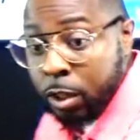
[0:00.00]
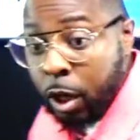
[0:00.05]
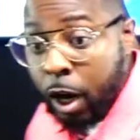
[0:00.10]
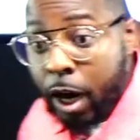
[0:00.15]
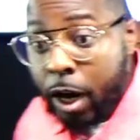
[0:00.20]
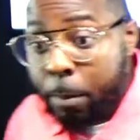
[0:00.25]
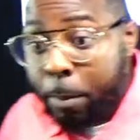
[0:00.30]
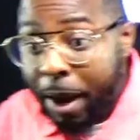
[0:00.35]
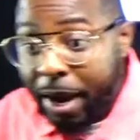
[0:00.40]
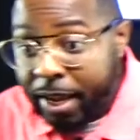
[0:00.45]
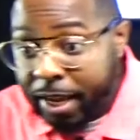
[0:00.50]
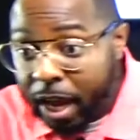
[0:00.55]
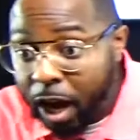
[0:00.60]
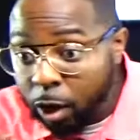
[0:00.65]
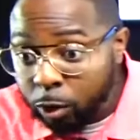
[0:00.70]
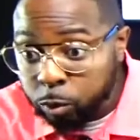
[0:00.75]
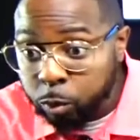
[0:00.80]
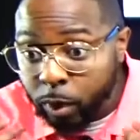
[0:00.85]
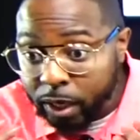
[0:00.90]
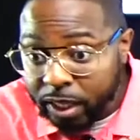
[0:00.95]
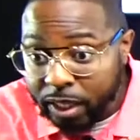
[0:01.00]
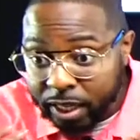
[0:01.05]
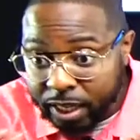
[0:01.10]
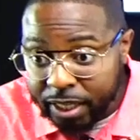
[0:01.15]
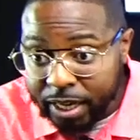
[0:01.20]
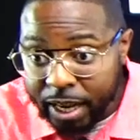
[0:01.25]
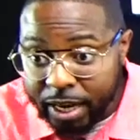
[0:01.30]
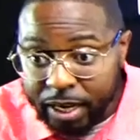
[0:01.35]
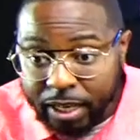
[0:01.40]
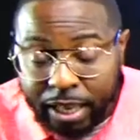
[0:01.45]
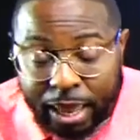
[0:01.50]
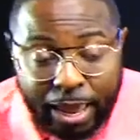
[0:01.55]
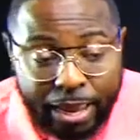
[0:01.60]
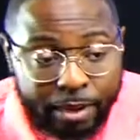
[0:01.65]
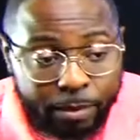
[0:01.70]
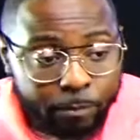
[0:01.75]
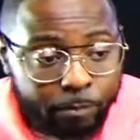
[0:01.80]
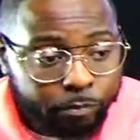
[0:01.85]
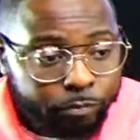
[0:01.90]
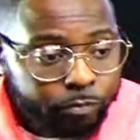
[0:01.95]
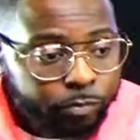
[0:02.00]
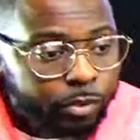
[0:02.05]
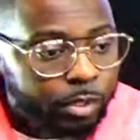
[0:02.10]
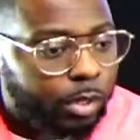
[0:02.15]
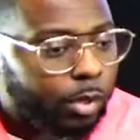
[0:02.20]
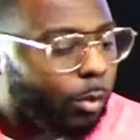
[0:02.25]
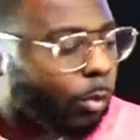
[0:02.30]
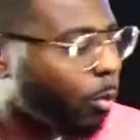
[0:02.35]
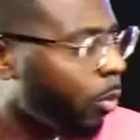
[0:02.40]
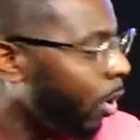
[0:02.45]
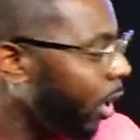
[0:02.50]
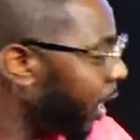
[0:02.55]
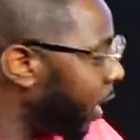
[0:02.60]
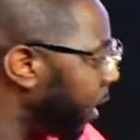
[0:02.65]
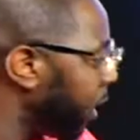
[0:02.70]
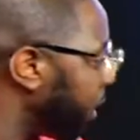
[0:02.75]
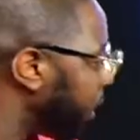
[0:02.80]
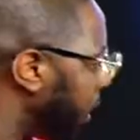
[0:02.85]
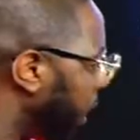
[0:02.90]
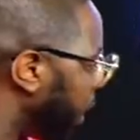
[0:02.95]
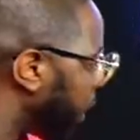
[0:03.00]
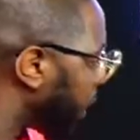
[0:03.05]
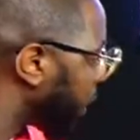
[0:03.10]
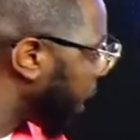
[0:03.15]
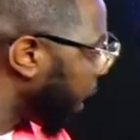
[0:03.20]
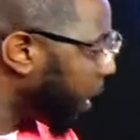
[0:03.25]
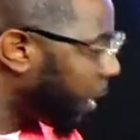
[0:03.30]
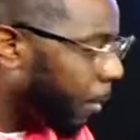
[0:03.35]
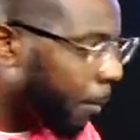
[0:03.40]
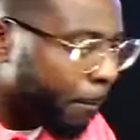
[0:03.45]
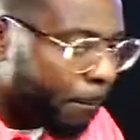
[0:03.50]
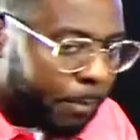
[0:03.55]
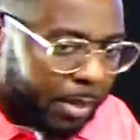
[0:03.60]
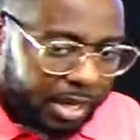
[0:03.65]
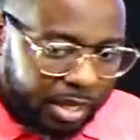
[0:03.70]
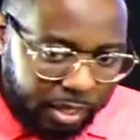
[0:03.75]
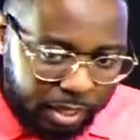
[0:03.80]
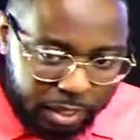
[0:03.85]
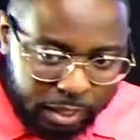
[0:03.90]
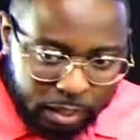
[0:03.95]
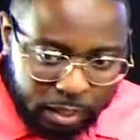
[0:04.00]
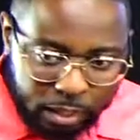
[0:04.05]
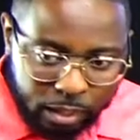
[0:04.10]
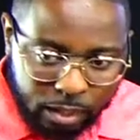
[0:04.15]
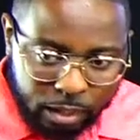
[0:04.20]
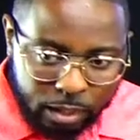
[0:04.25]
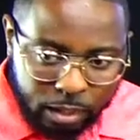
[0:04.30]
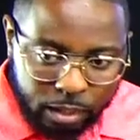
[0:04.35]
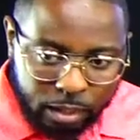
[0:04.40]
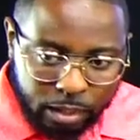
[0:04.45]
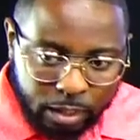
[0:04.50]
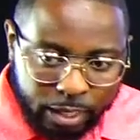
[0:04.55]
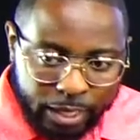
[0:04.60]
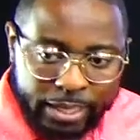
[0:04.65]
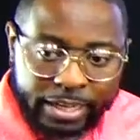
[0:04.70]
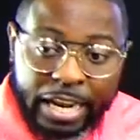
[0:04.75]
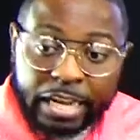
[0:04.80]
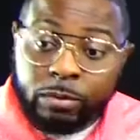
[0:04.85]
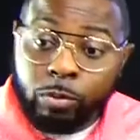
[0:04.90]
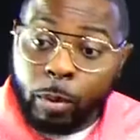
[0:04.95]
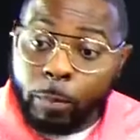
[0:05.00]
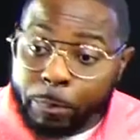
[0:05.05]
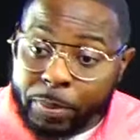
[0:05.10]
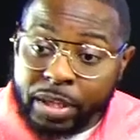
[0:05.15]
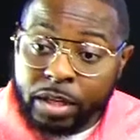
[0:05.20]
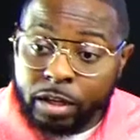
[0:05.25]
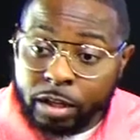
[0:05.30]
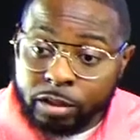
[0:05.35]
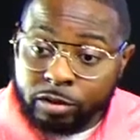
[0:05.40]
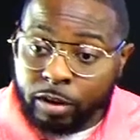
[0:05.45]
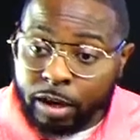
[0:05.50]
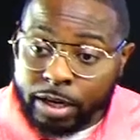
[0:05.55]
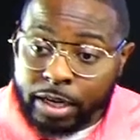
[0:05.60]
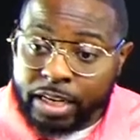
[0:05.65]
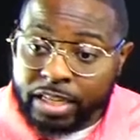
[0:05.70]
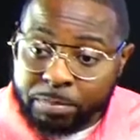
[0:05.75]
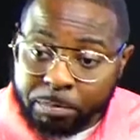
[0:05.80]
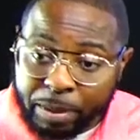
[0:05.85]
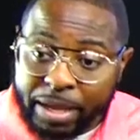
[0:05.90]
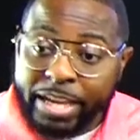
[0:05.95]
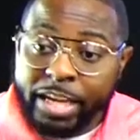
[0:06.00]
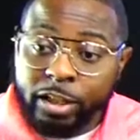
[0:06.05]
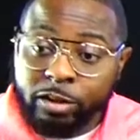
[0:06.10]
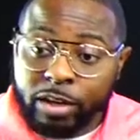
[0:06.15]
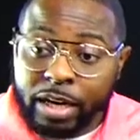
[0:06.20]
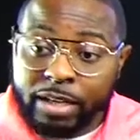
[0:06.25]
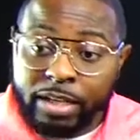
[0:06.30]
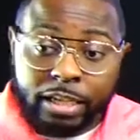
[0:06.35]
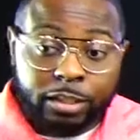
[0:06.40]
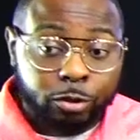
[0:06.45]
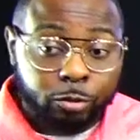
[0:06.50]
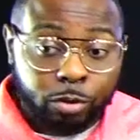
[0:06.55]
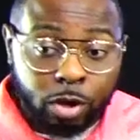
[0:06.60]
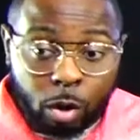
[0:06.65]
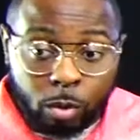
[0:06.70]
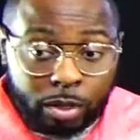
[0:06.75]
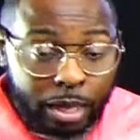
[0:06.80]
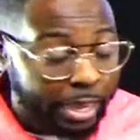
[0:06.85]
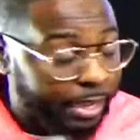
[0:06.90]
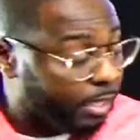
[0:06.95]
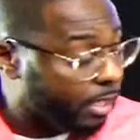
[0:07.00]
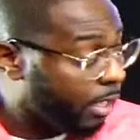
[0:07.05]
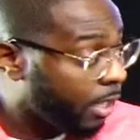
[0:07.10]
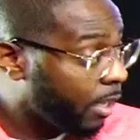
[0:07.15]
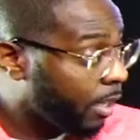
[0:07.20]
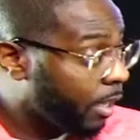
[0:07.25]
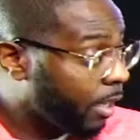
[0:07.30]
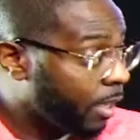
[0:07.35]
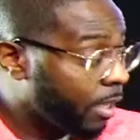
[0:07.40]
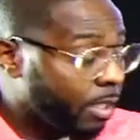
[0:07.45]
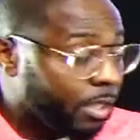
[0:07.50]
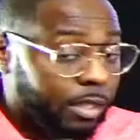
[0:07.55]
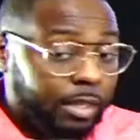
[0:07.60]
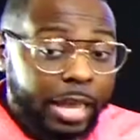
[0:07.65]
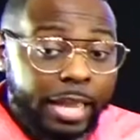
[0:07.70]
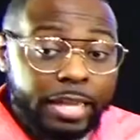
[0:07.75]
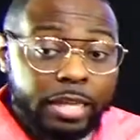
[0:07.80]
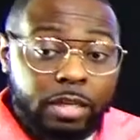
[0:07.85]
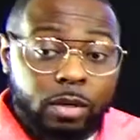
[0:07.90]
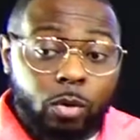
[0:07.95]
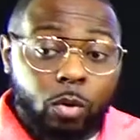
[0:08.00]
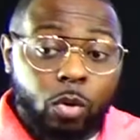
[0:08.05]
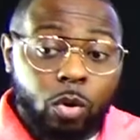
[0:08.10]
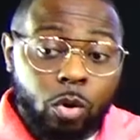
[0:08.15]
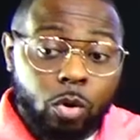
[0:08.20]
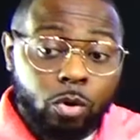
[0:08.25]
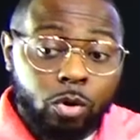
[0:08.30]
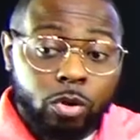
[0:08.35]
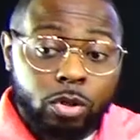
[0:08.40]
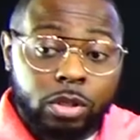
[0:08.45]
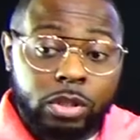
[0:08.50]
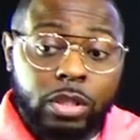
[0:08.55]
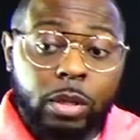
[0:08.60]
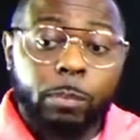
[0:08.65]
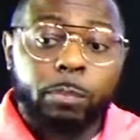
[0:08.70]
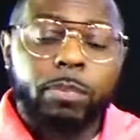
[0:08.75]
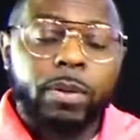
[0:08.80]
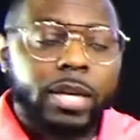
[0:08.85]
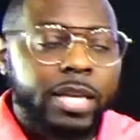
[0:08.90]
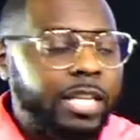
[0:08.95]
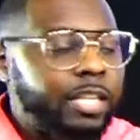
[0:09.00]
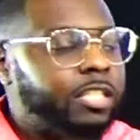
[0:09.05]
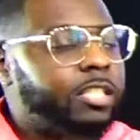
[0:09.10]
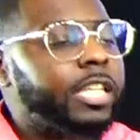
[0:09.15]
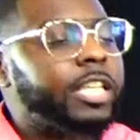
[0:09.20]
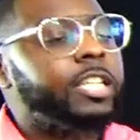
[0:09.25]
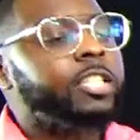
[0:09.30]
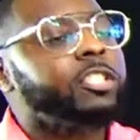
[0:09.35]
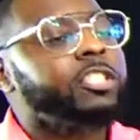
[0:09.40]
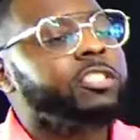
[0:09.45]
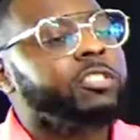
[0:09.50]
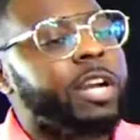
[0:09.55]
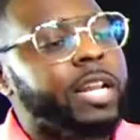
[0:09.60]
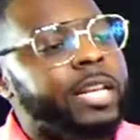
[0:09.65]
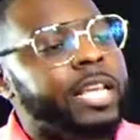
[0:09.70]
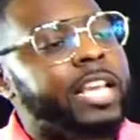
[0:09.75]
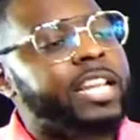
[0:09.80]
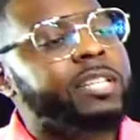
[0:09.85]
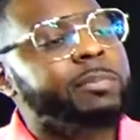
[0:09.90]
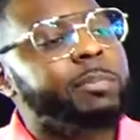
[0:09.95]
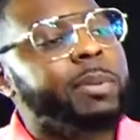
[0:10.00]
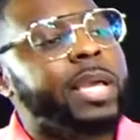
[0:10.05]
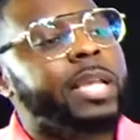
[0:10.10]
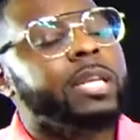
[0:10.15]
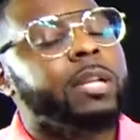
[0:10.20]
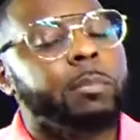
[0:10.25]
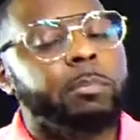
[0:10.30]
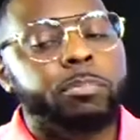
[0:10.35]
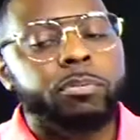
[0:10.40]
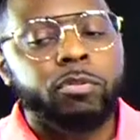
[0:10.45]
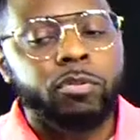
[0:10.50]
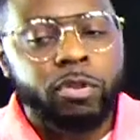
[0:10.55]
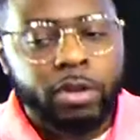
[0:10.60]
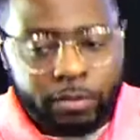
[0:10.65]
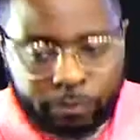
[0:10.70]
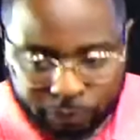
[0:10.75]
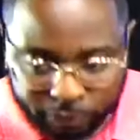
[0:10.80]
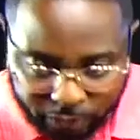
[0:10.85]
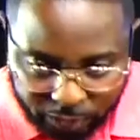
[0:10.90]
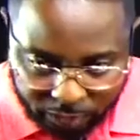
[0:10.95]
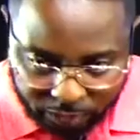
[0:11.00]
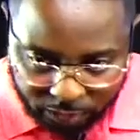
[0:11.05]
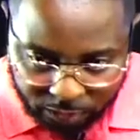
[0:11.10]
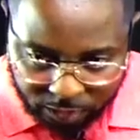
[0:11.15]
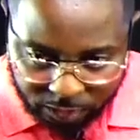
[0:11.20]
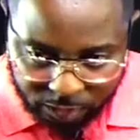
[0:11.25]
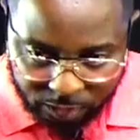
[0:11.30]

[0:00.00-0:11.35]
So everybody else, we looking at it like, what is this gonna be? And that's what Peter is trying to explain. He's trying to let you know, like, like the he's he's trying to explain the privilege